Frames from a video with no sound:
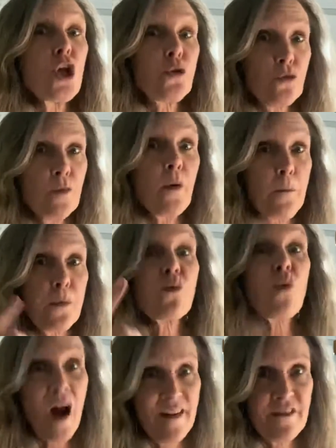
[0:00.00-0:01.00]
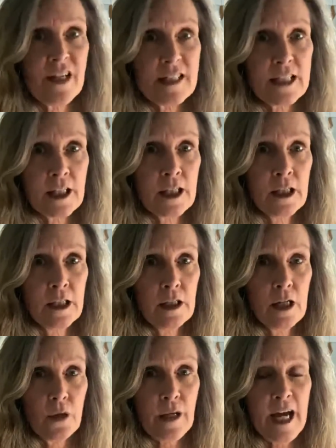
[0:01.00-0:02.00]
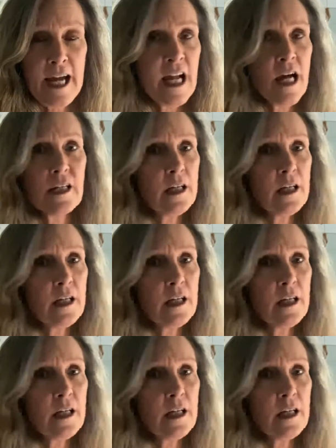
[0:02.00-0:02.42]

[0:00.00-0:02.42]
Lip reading: through private, okay?